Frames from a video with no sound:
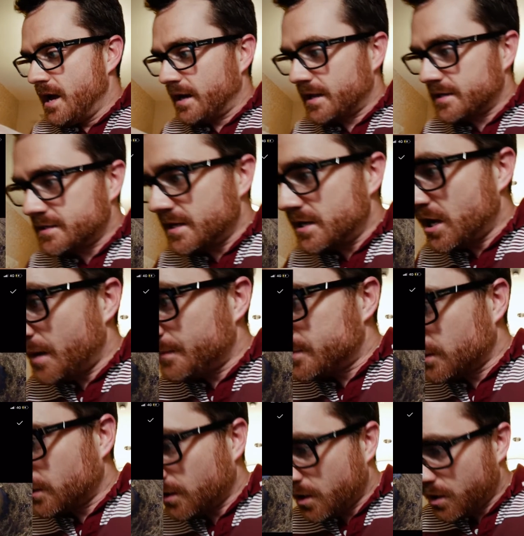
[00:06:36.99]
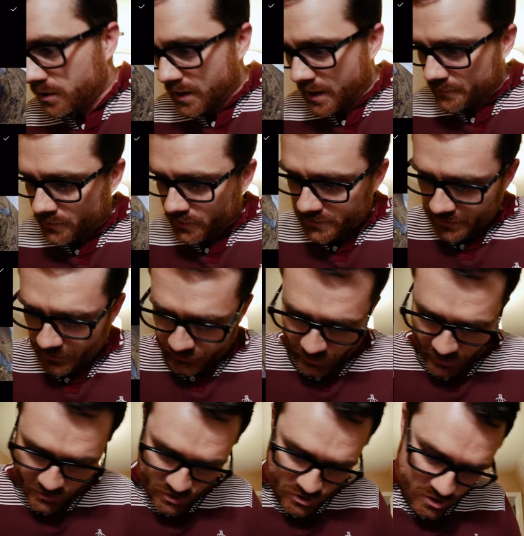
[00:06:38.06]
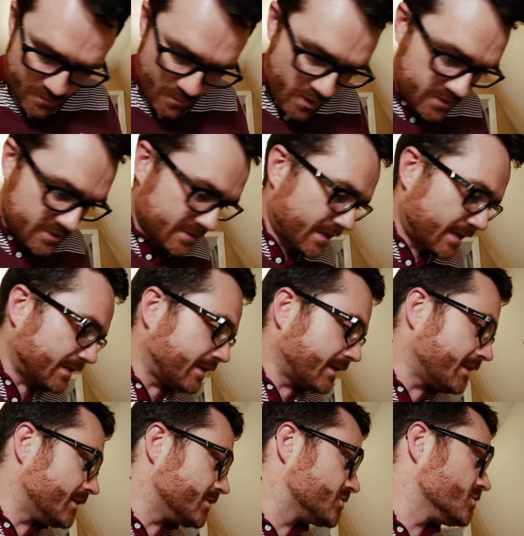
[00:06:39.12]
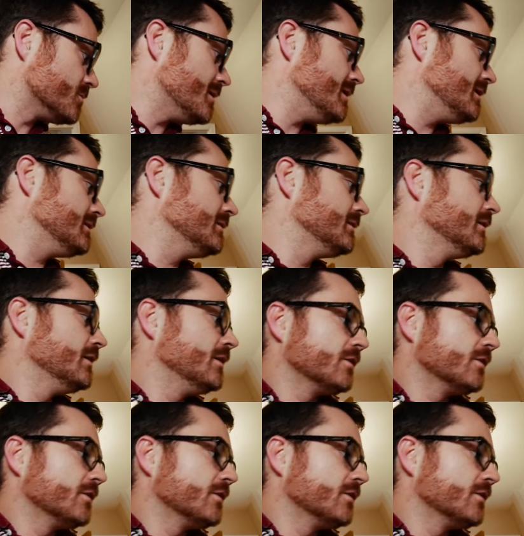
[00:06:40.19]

And as he comes along, I'm going to tilt down and zoom out slightly, and then zoom in.